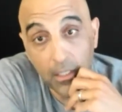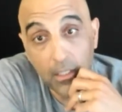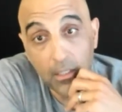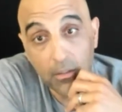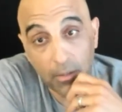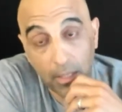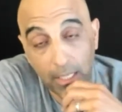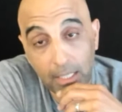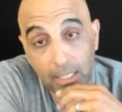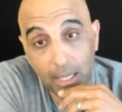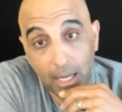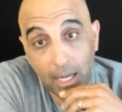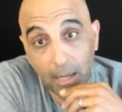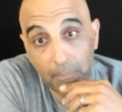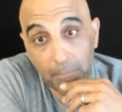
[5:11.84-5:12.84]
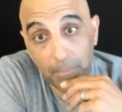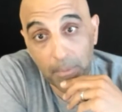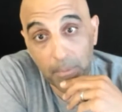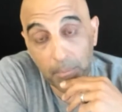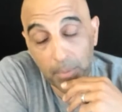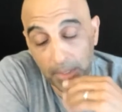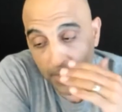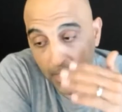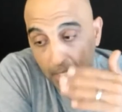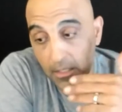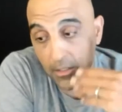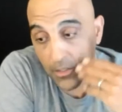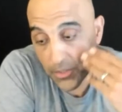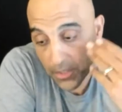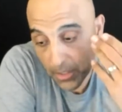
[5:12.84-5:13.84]
Right. Um, but then
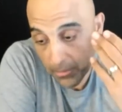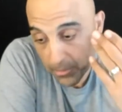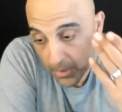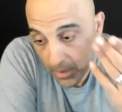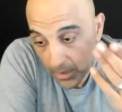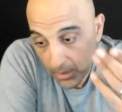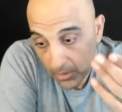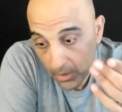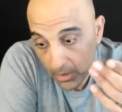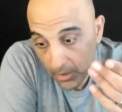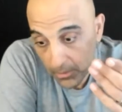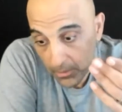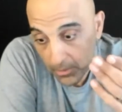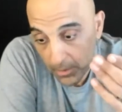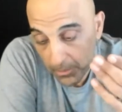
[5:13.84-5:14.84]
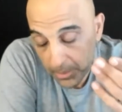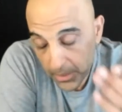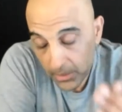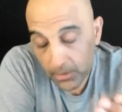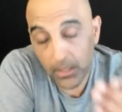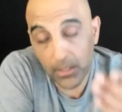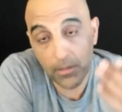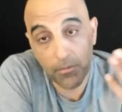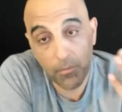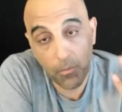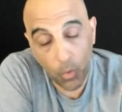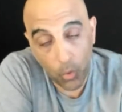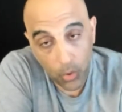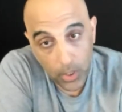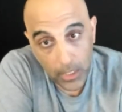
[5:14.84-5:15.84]
there's a, a, a period of
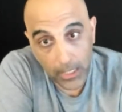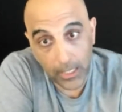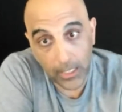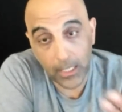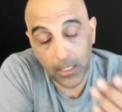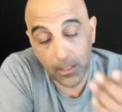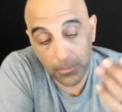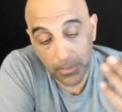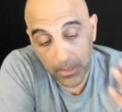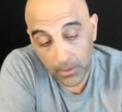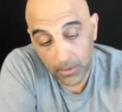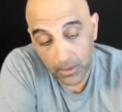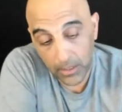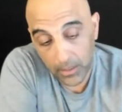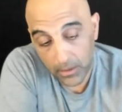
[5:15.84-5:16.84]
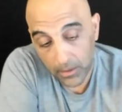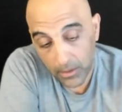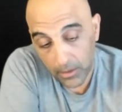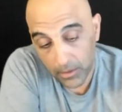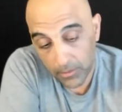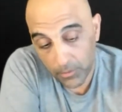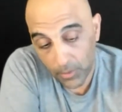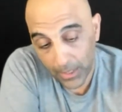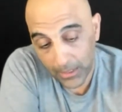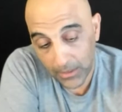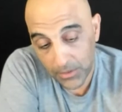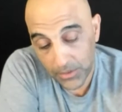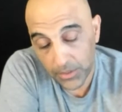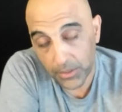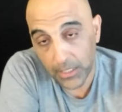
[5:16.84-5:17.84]
mourning and a period of
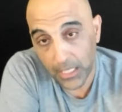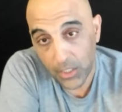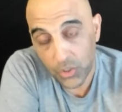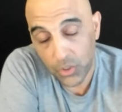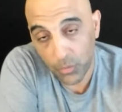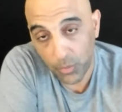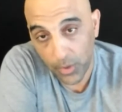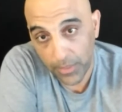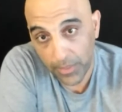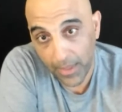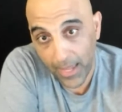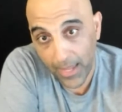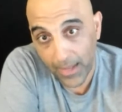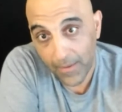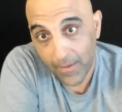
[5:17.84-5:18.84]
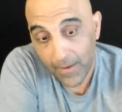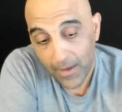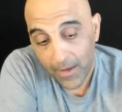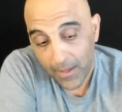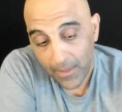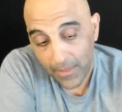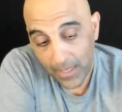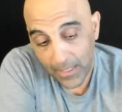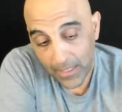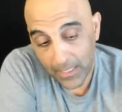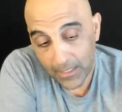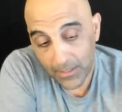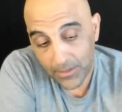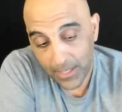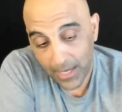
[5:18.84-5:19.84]
reconciliation with that that
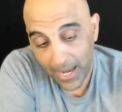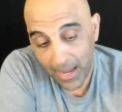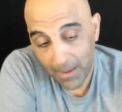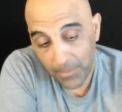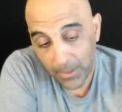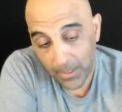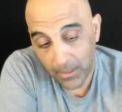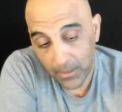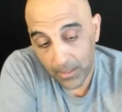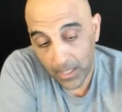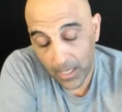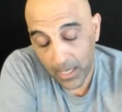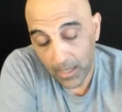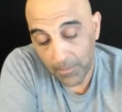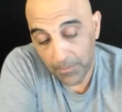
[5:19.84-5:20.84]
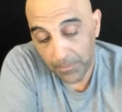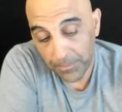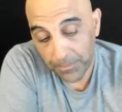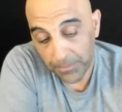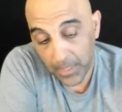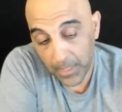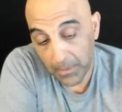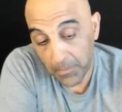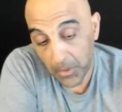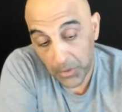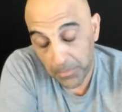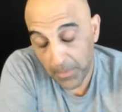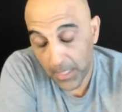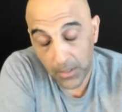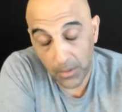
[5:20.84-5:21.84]
needs to happen. Um, and
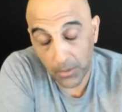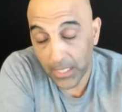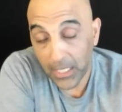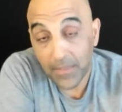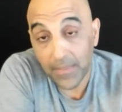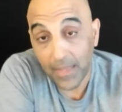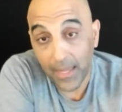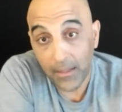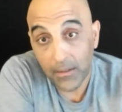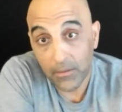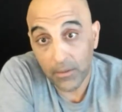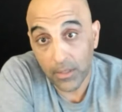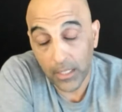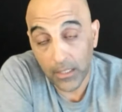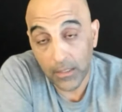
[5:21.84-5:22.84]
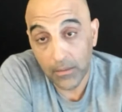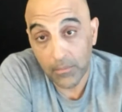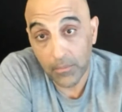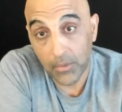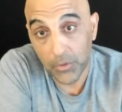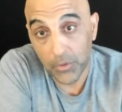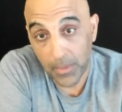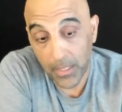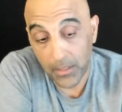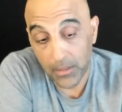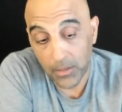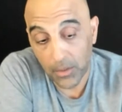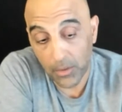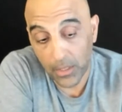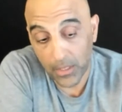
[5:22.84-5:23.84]
most men don't get that. Right. Most men
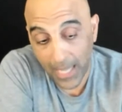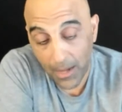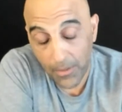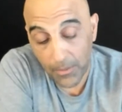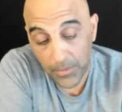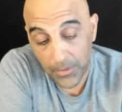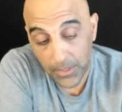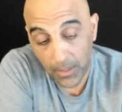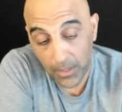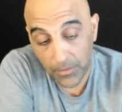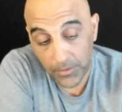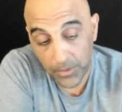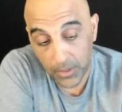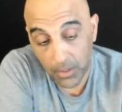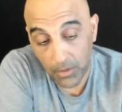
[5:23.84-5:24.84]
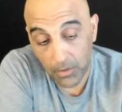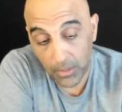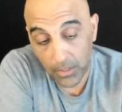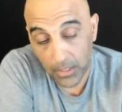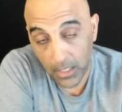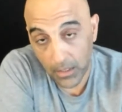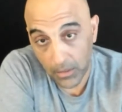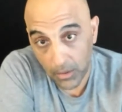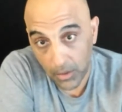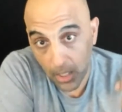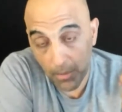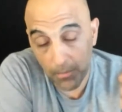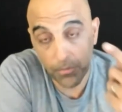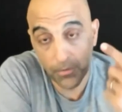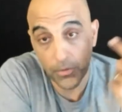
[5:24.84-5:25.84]
don't allow themselves to go and, and
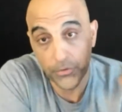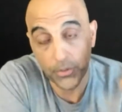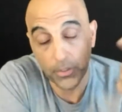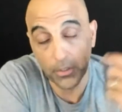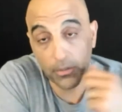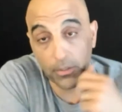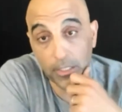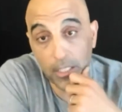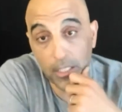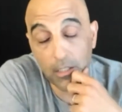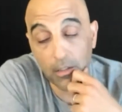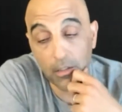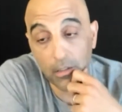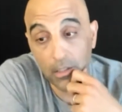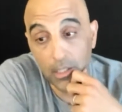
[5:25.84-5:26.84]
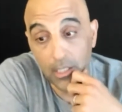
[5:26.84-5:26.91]
come full circle and heal.